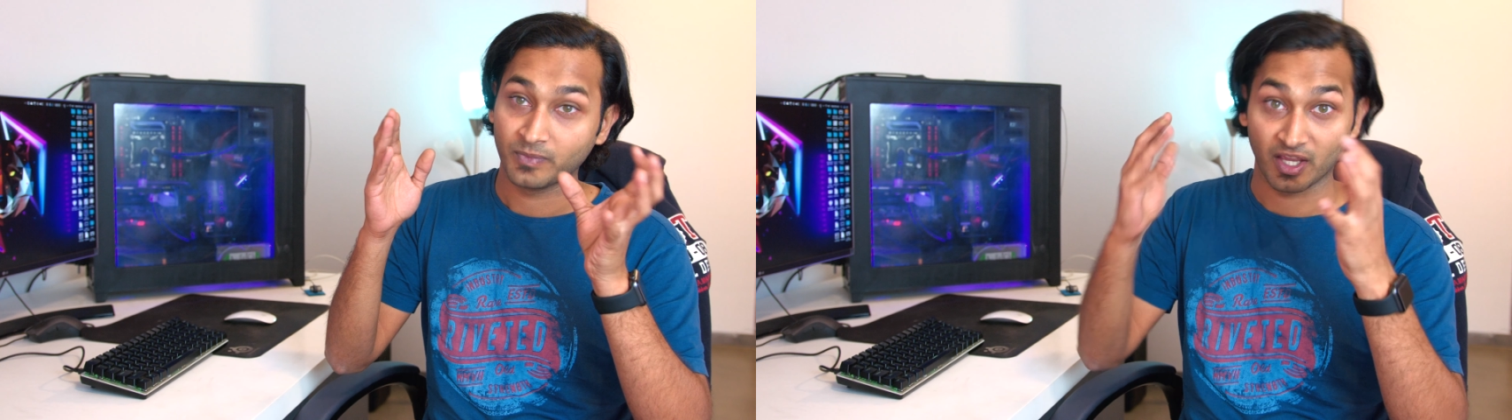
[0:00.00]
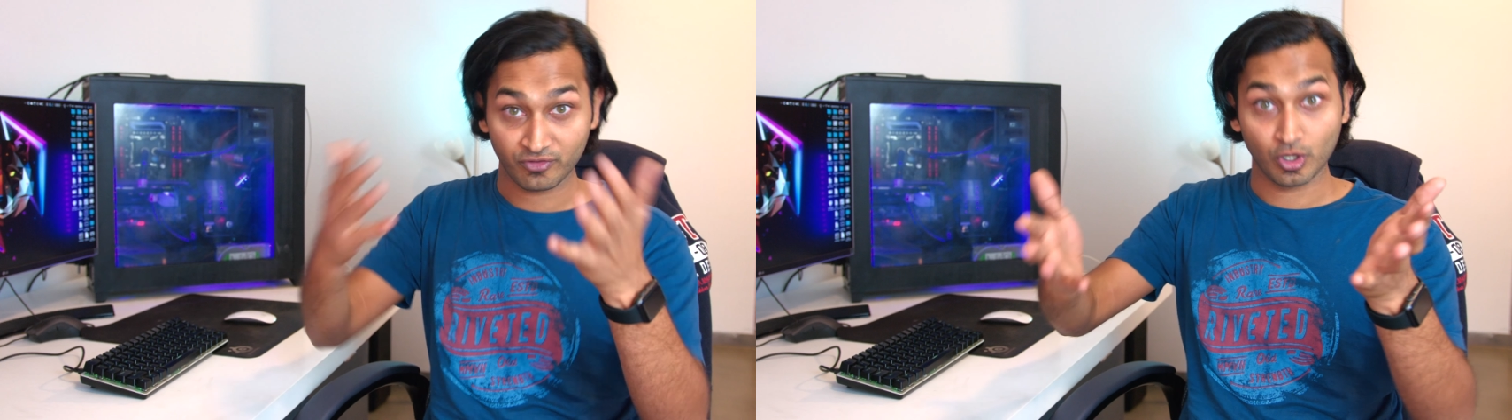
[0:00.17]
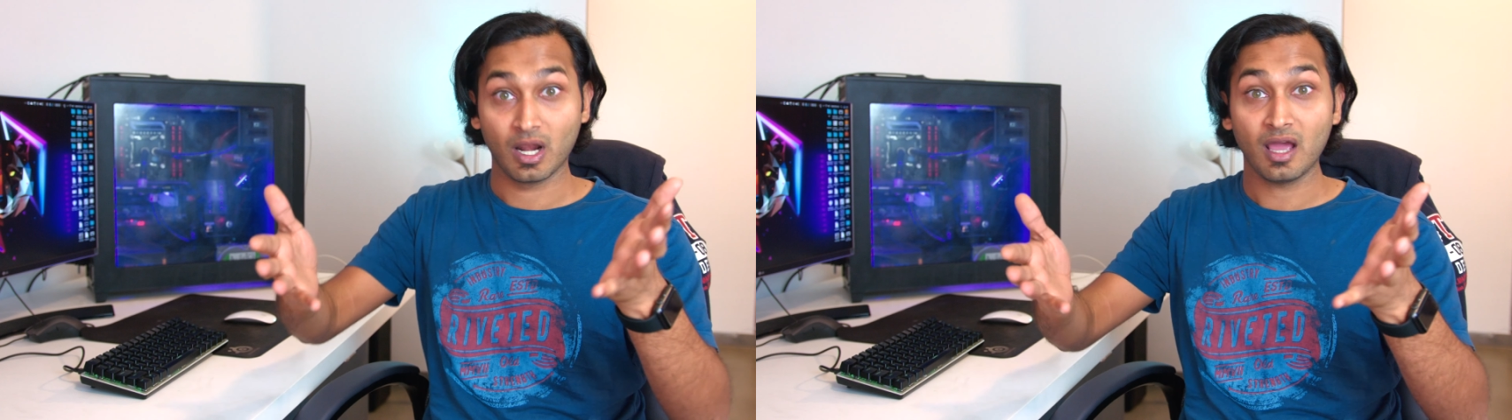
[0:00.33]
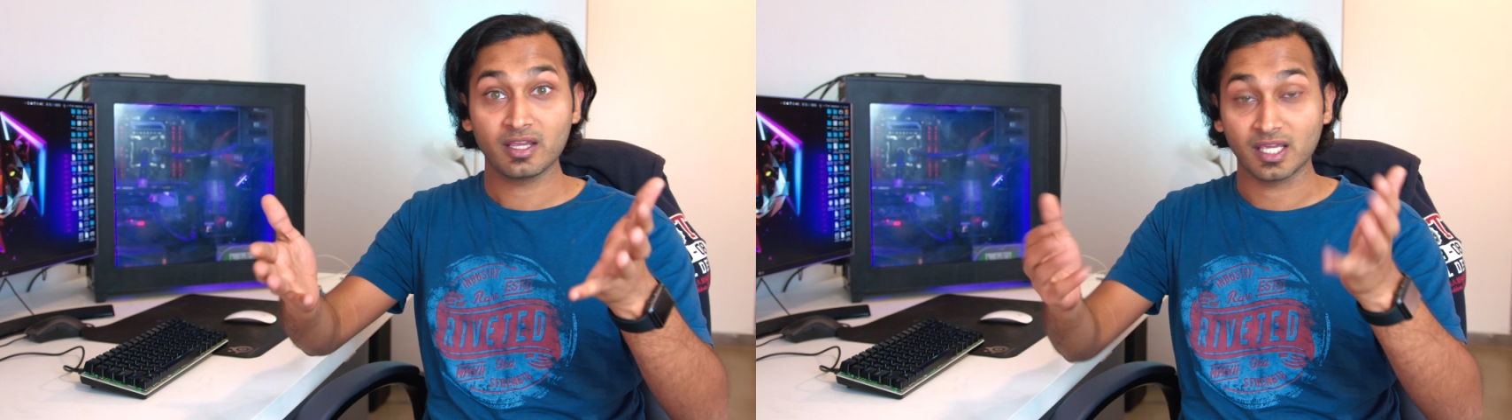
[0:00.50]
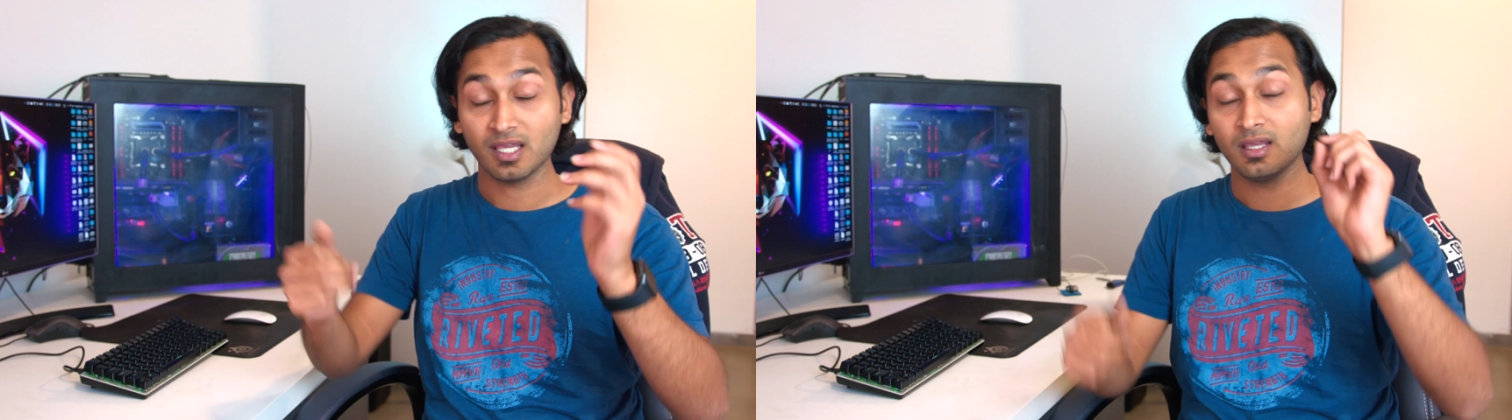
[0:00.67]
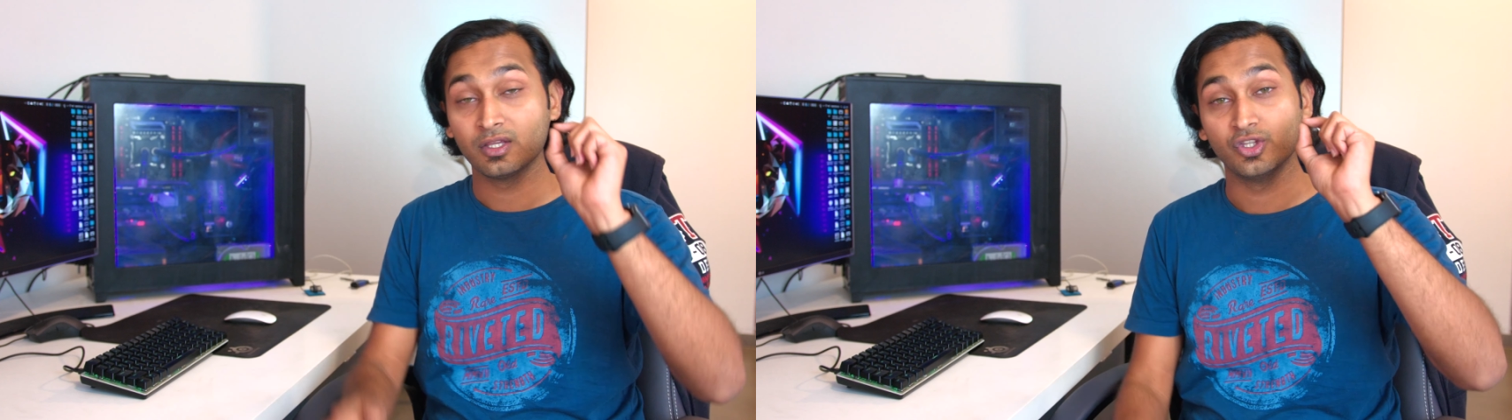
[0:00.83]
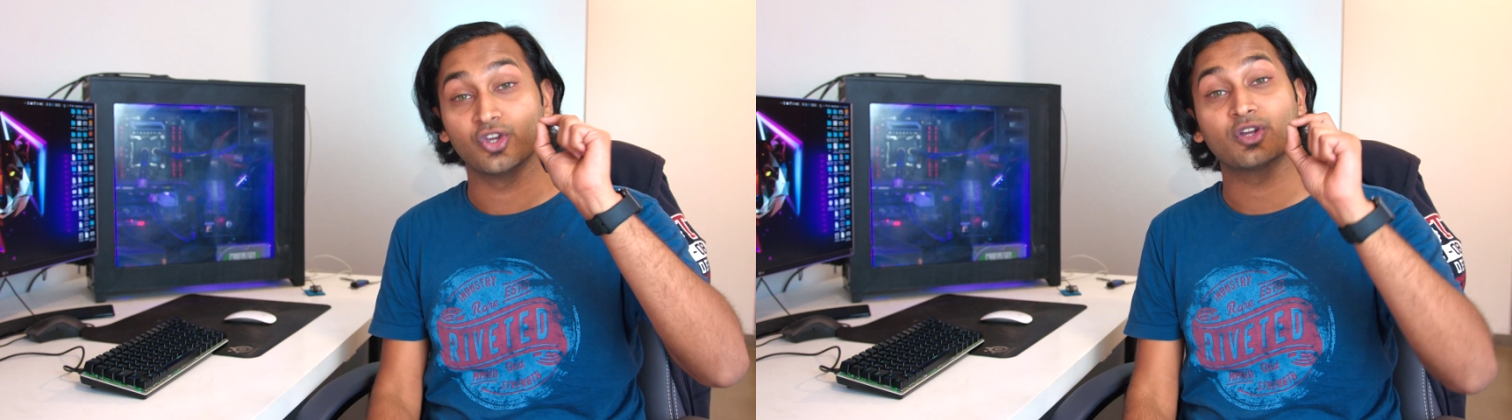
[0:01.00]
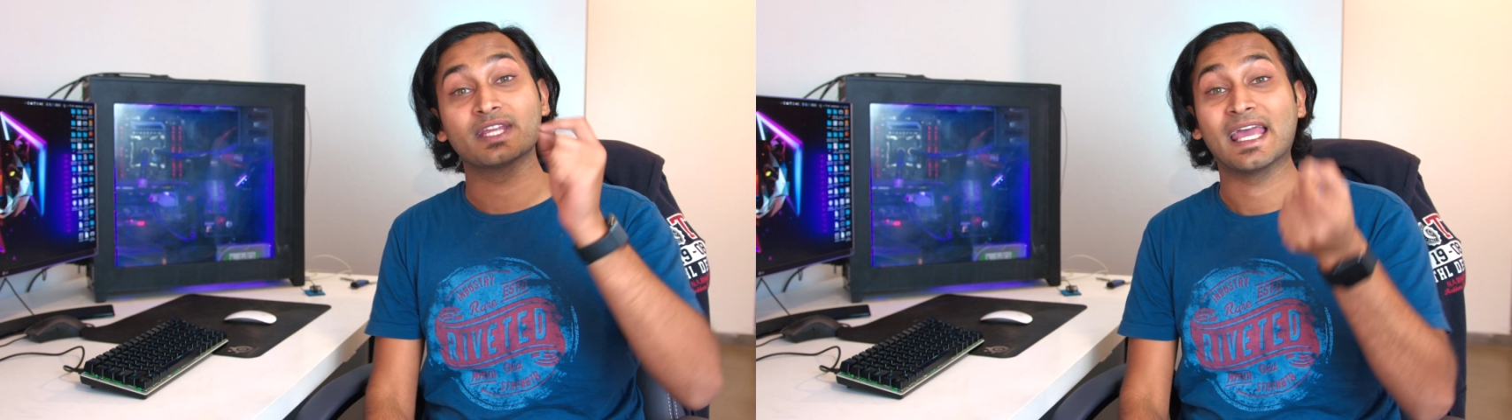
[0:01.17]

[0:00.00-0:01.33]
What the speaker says: if you're lucky, you could